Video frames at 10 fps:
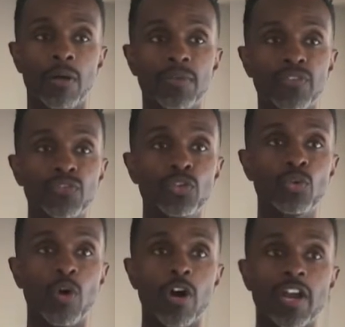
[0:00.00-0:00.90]
If
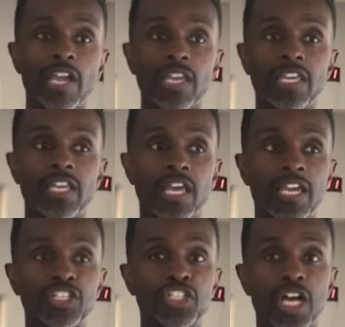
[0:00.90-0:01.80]
you are in
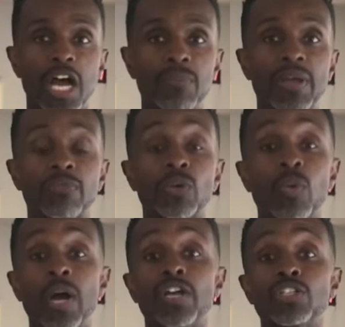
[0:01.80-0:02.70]
a job that
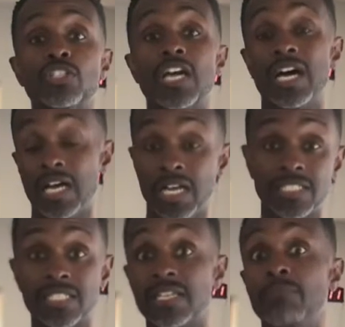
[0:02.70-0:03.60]
requires
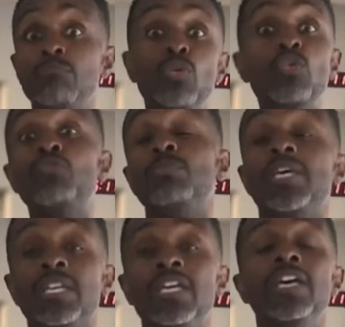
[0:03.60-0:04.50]
constant movement,